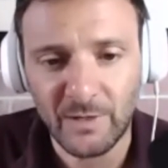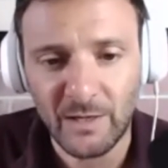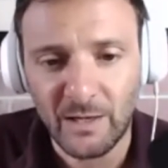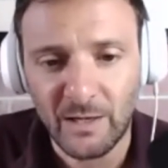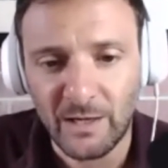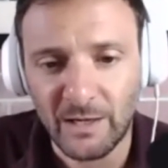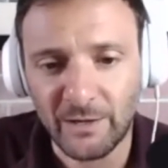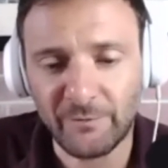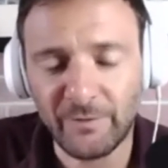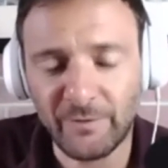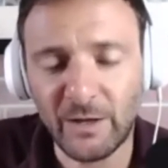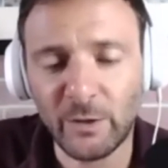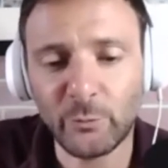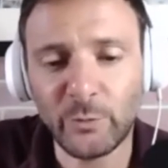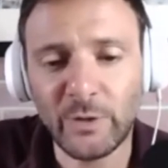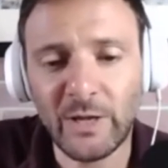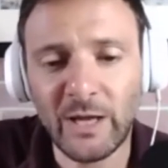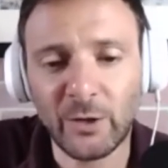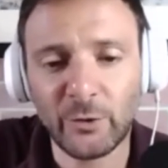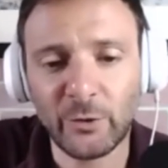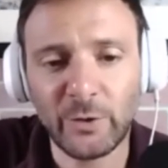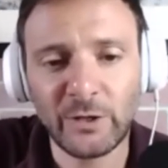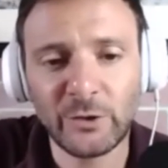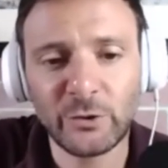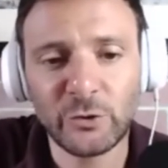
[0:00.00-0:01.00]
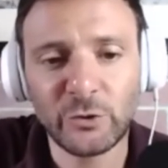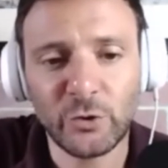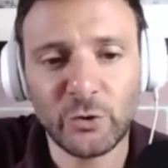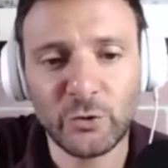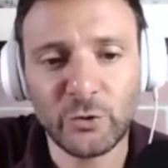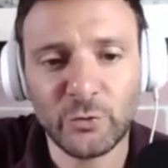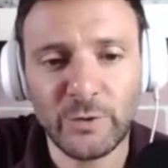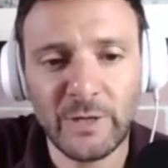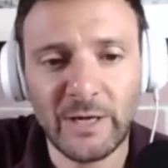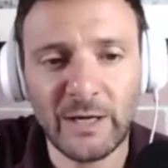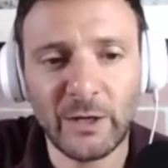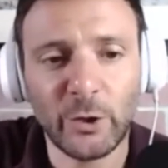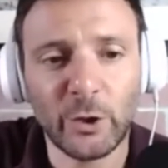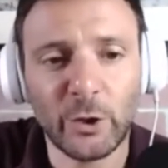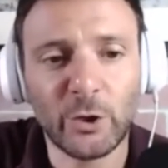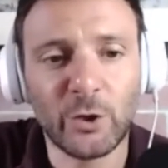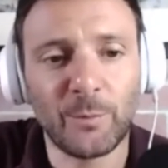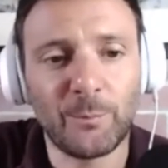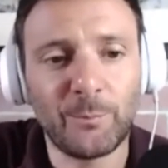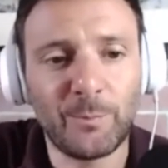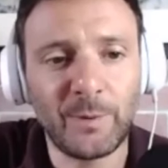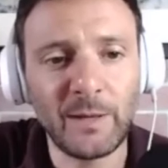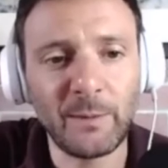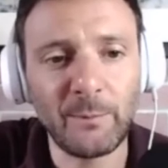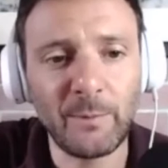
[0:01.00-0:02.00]
And then we are going to create a
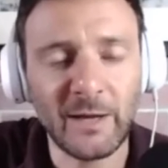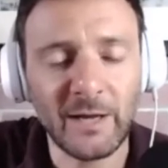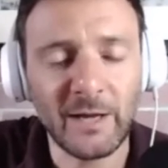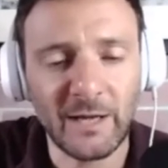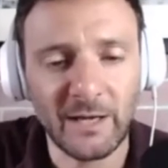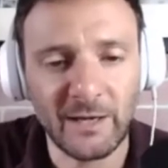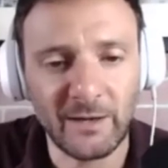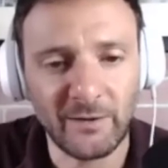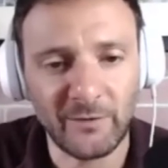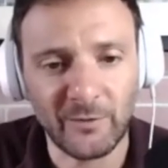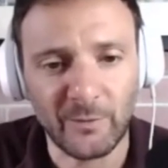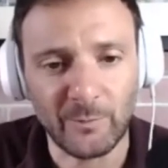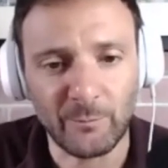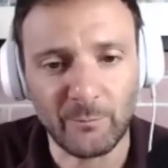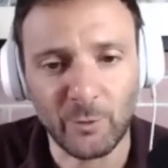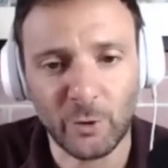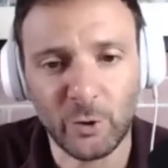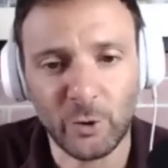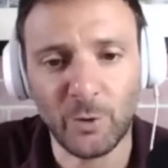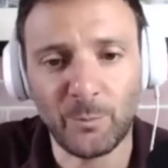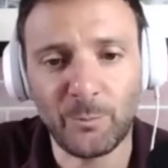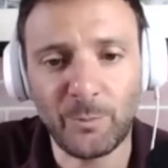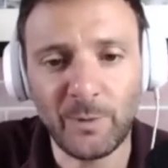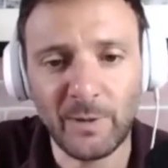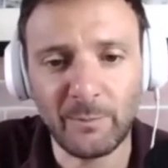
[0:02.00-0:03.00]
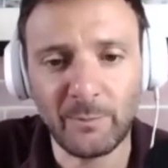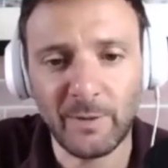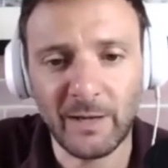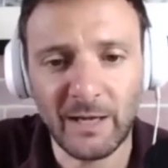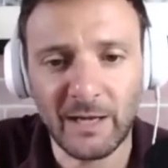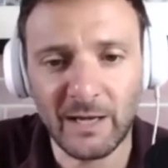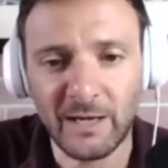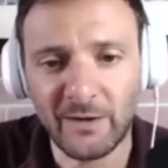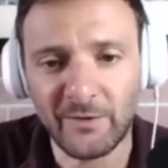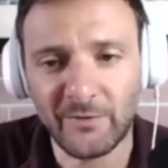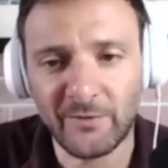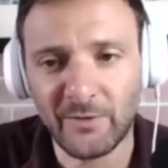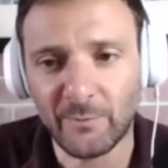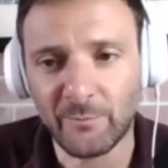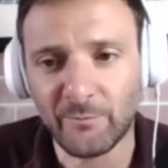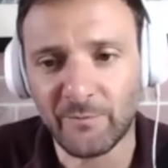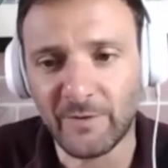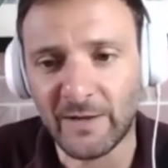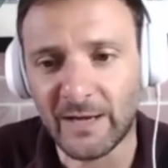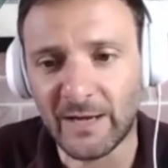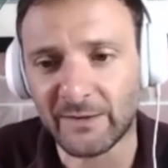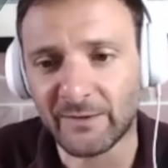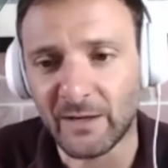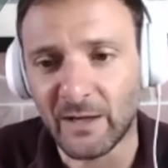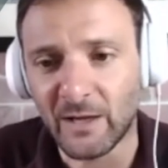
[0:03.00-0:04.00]
coping mechanism. The coping mechanism
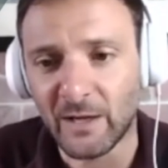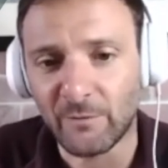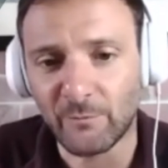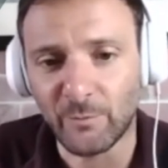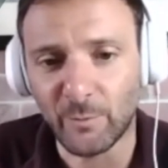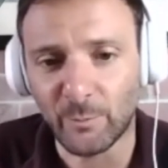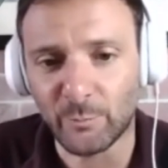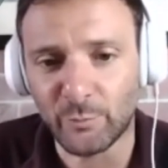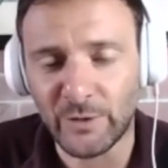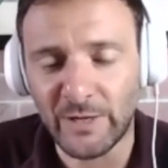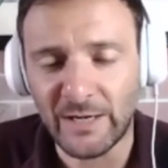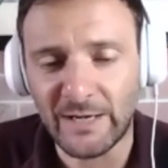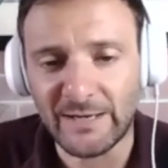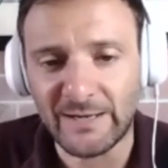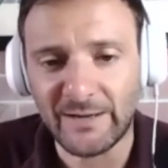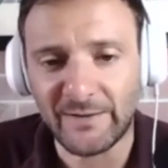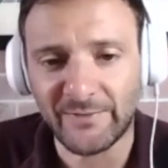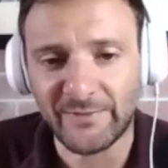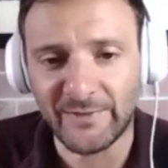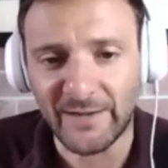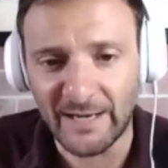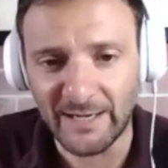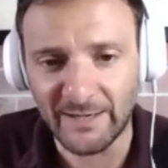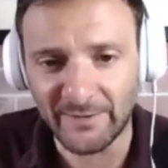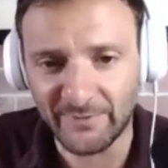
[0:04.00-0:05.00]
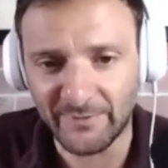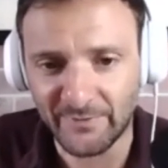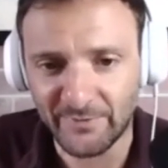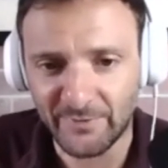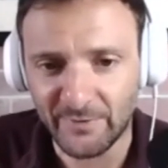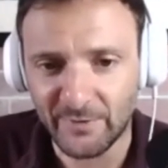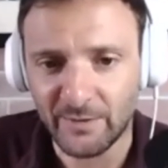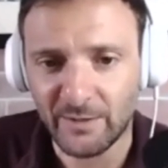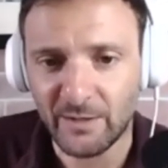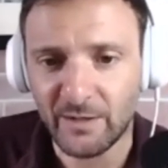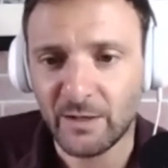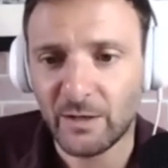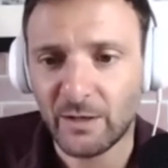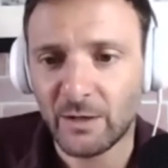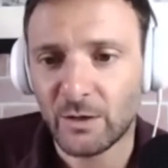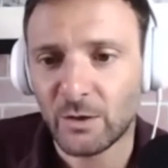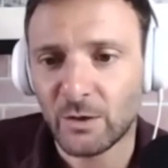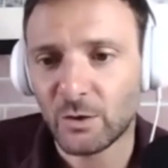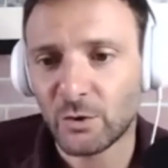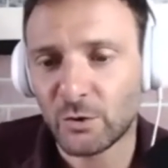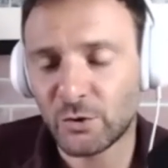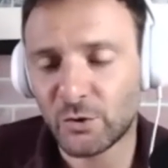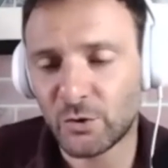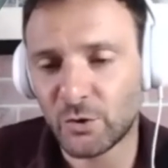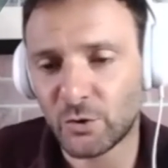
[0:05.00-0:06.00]
that the brain decides
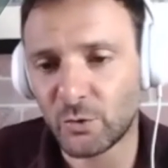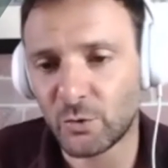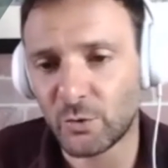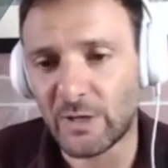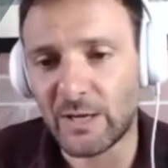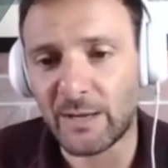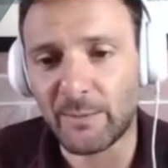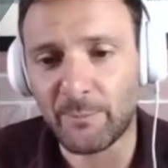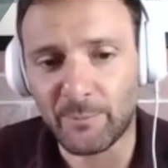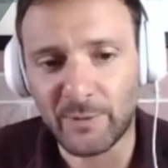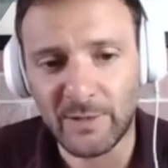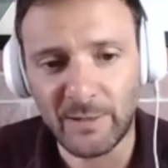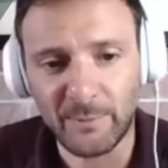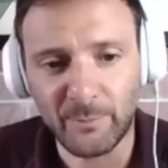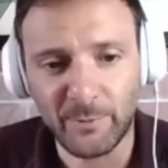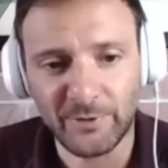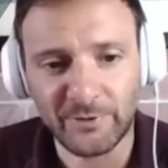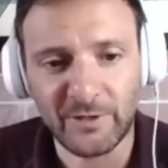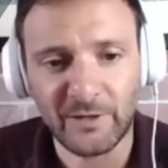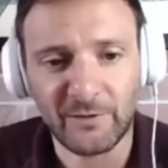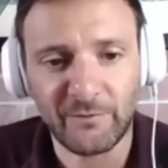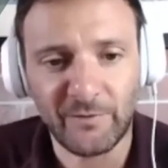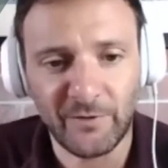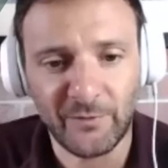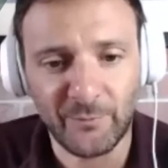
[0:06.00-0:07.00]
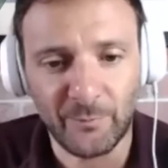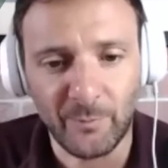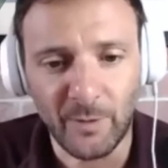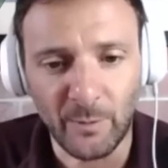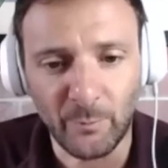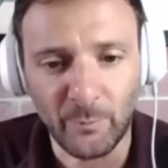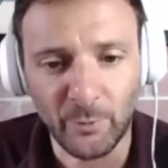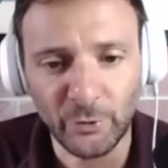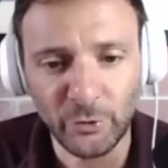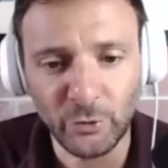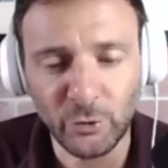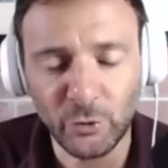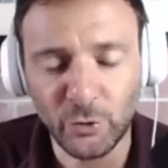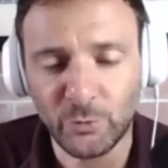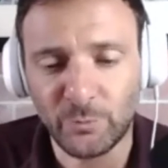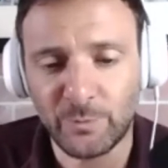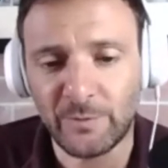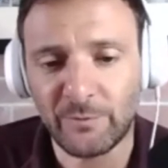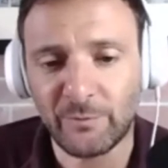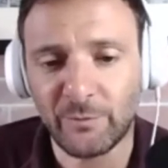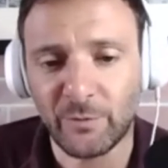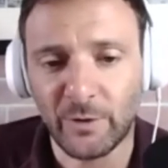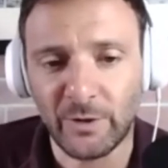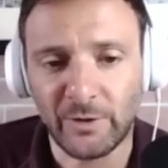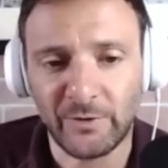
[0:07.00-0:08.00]
to implement at this moment could be,
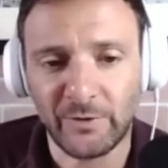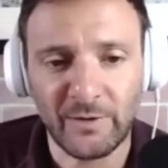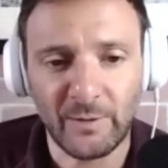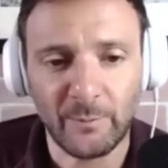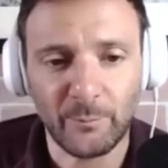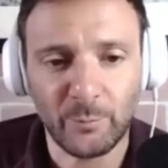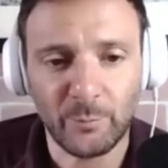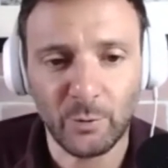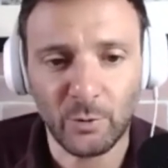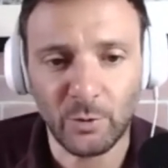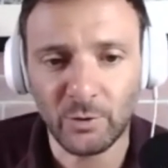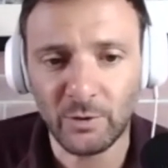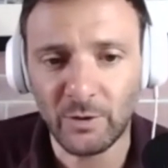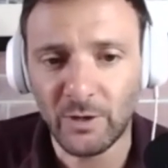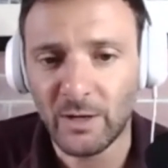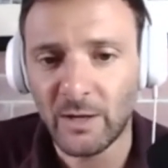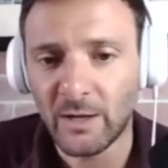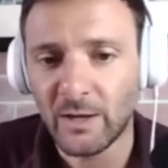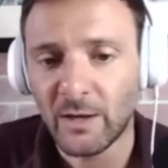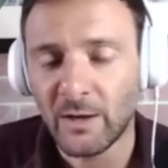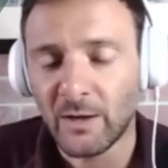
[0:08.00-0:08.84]
for example,